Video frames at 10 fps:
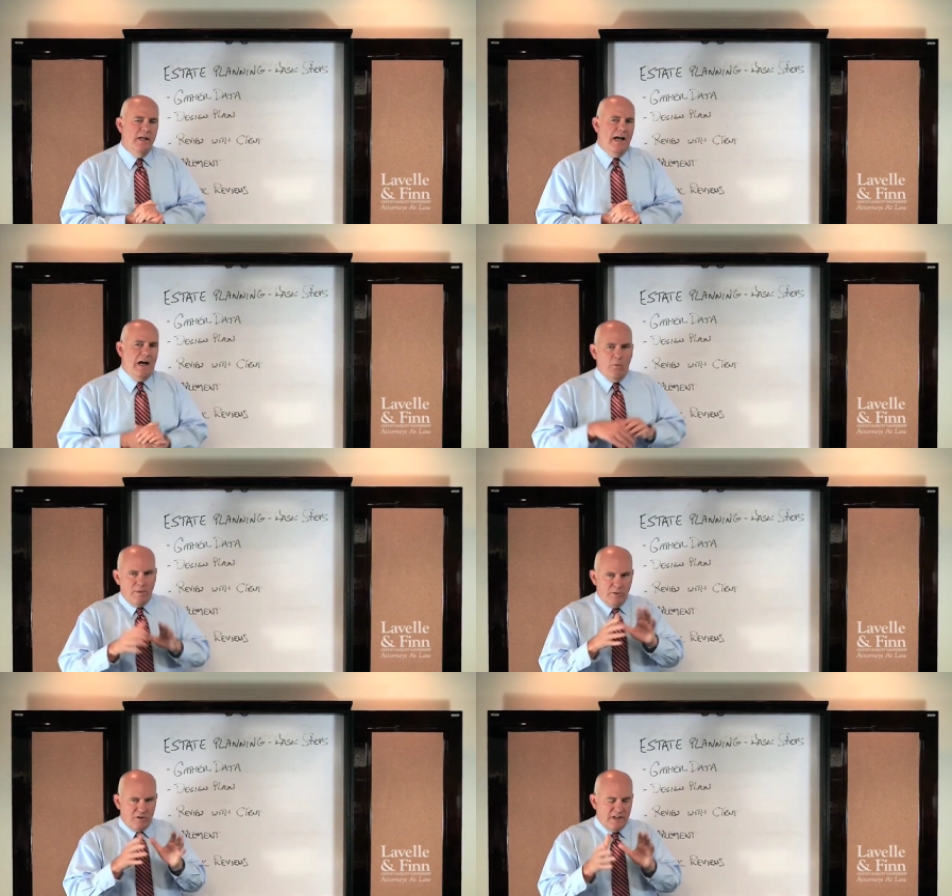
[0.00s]
how
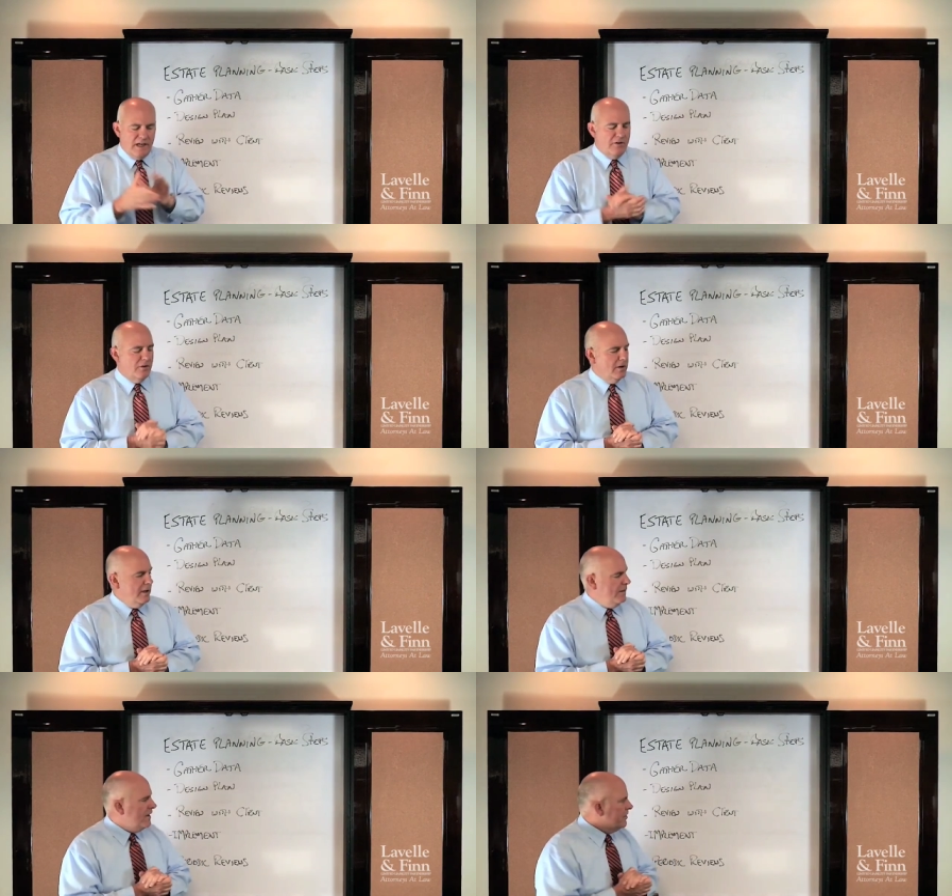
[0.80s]
we put together
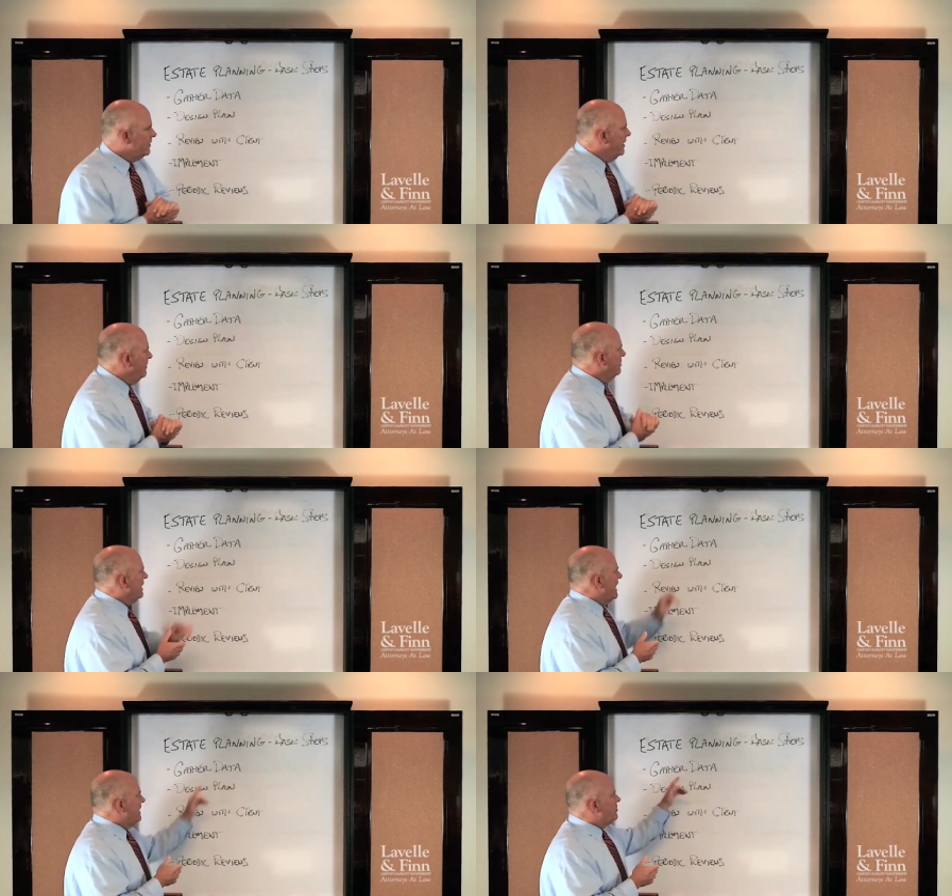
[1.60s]
this
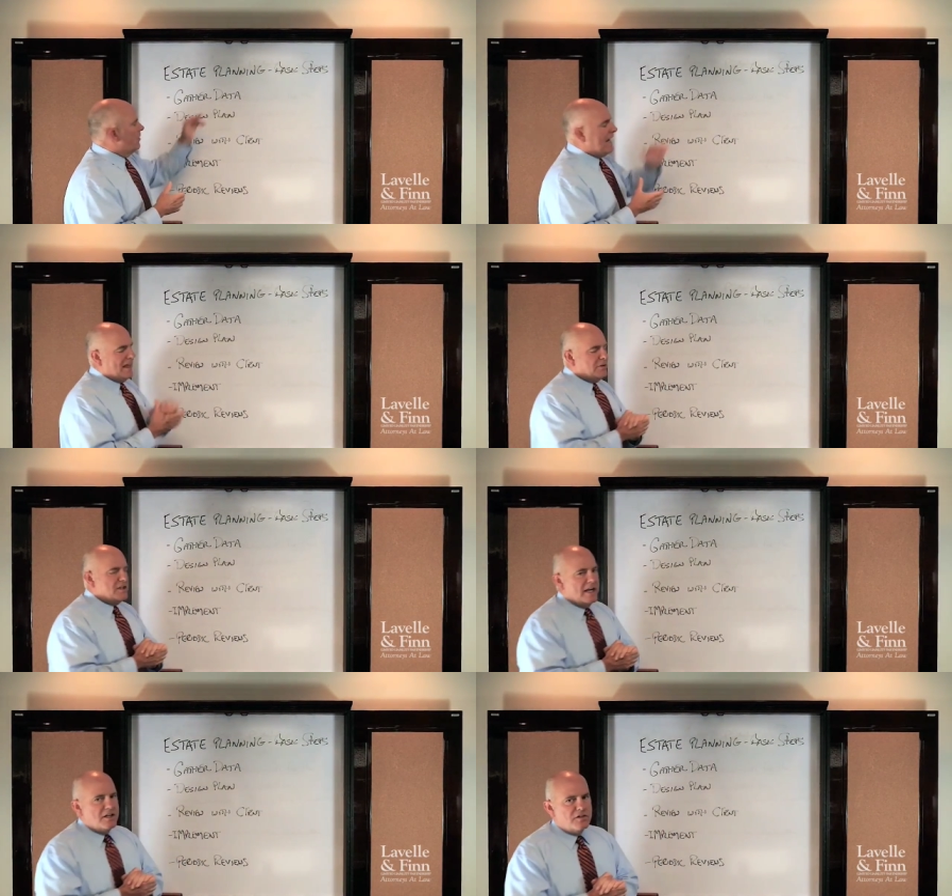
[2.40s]
plan. So gathering
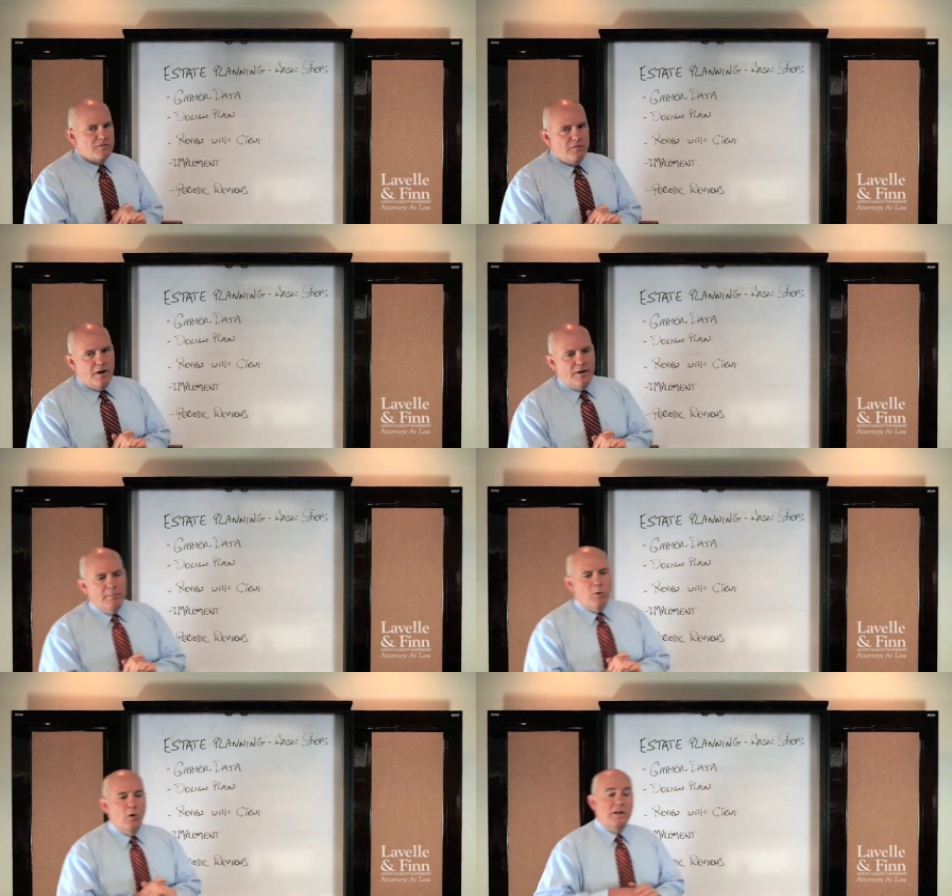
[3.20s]
data is very
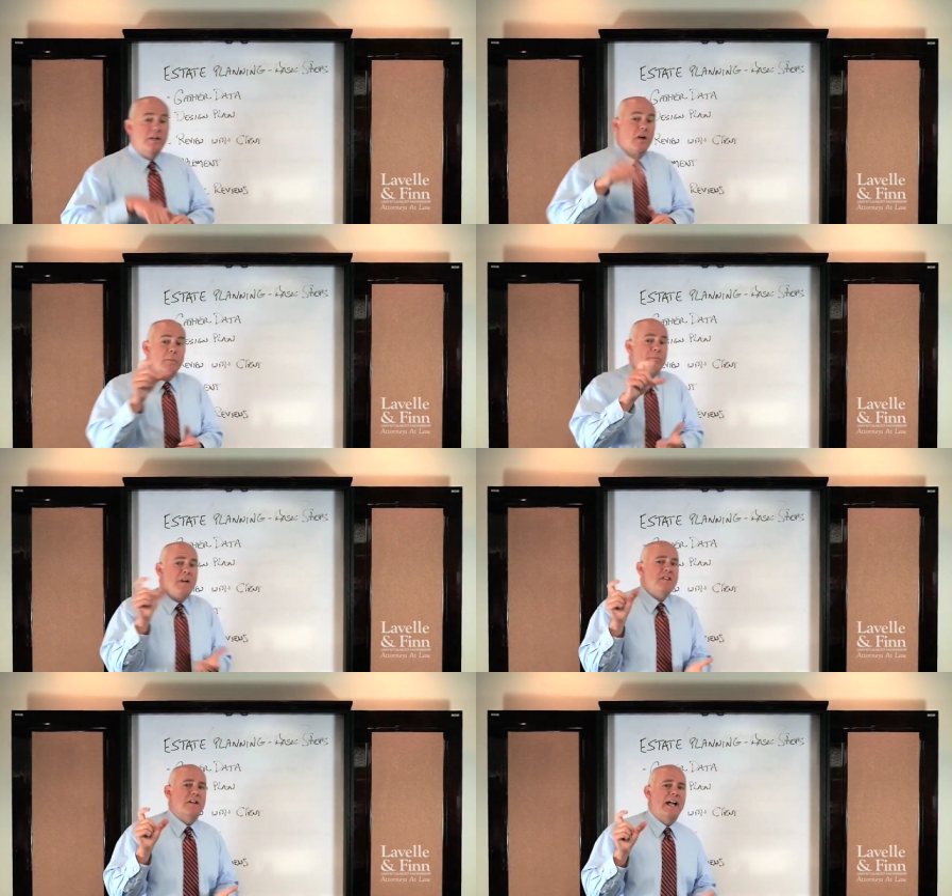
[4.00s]
important. The other
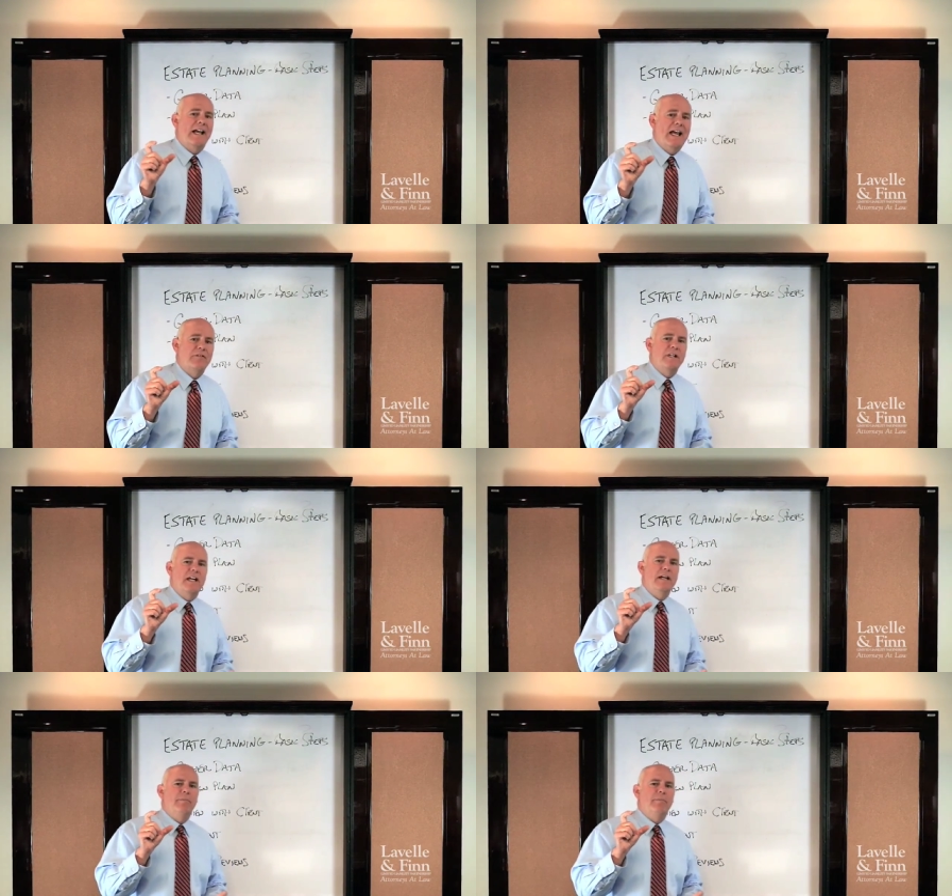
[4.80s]
piece of that gathering data